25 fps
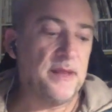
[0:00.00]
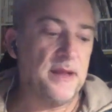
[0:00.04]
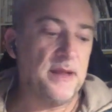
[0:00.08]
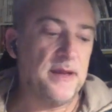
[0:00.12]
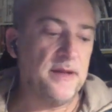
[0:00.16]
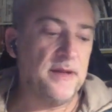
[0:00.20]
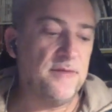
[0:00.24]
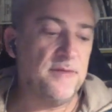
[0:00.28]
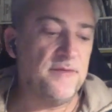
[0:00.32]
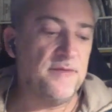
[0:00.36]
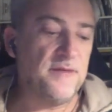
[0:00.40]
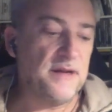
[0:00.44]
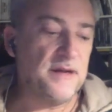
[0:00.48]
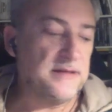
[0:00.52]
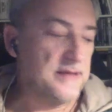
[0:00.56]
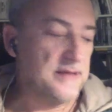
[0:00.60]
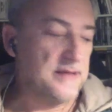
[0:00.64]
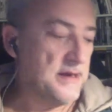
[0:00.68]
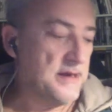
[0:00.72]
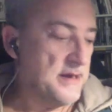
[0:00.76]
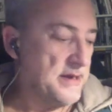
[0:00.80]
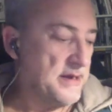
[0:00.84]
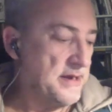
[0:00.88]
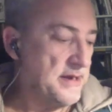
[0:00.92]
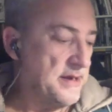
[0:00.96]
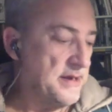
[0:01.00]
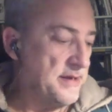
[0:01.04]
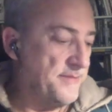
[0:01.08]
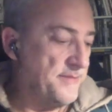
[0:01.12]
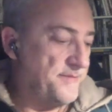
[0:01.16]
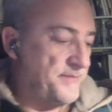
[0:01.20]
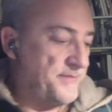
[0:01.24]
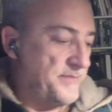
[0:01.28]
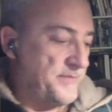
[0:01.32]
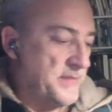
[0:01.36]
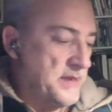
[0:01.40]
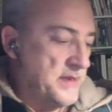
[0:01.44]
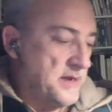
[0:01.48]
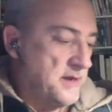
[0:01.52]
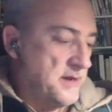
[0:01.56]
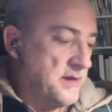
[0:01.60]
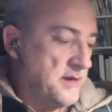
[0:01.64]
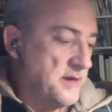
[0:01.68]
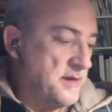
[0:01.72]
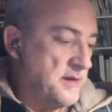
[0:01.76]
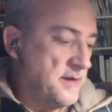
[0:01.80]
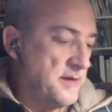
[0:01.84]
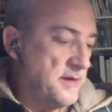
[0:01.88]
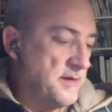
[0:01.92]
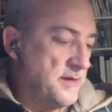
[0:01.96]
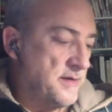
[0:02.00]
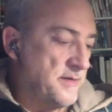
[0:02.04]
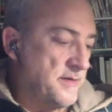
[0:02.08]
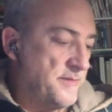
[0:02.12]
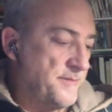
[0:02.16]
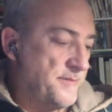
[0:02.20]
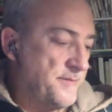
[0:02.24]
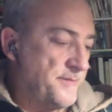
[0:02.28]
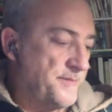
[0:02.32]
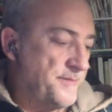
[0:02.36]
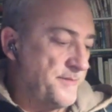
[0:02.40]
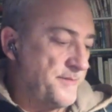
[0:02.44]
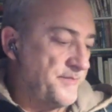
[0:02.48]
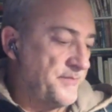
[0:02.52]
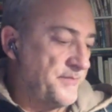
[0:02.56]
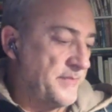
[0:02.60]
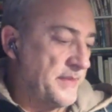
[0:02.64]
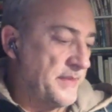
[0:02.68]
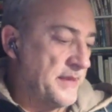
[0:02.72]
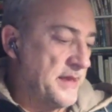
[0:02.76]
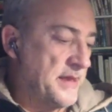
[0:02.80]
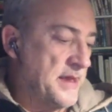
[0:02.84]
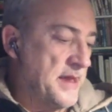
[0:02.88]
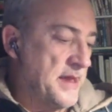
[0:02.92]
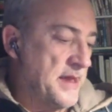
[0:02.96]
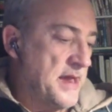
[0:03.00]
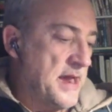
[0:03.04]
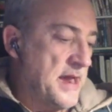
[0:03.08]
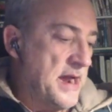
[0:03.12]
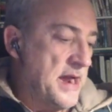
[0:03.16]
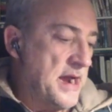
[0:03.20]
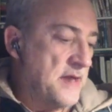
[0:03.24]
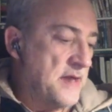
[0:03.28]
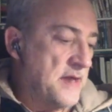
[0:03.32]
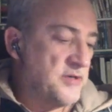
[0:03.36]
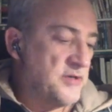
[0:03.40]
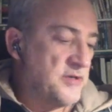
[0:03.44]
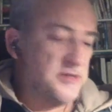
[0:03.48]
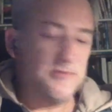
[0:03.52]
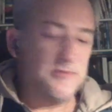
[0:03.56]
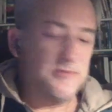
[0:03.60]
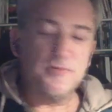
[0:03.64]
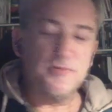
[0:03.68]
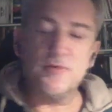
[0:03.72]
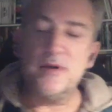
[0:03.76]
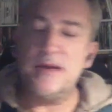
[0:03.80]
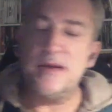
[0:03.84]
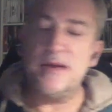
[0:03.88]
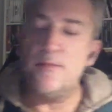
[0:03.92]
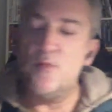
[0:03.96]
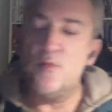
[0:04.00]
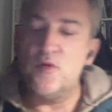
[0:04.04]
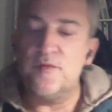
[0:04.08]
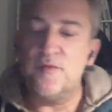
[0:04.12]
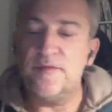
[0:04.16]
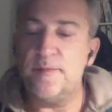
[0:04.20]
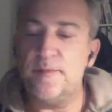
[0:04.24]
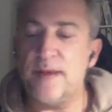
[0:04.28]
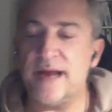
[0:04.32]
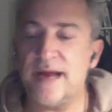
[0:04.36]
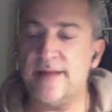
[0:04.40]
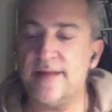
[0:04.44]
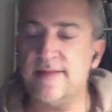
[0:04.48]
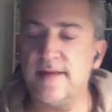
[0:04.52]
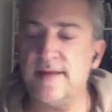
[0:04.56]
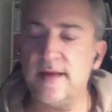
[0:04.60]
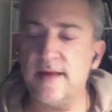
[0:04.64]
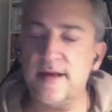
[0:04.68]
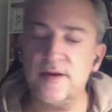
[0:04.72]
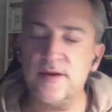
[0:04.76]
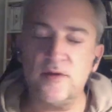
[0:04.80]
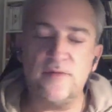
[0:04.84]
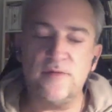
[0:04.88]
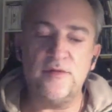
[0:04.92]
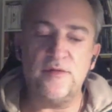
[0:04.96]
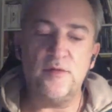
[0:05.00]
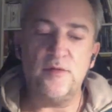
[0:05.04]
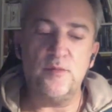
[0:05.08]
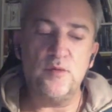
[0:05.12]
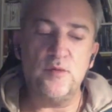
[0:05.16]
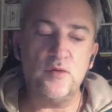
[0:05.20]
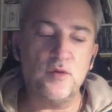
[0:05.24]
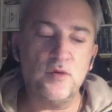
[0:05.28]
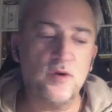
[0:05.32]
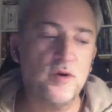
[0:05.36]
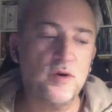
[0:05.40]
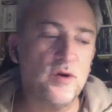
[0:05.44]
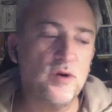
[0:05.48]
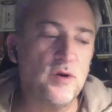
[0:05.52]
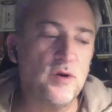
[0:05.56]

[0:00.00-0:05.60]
in fact, I was really moved by the end of the book.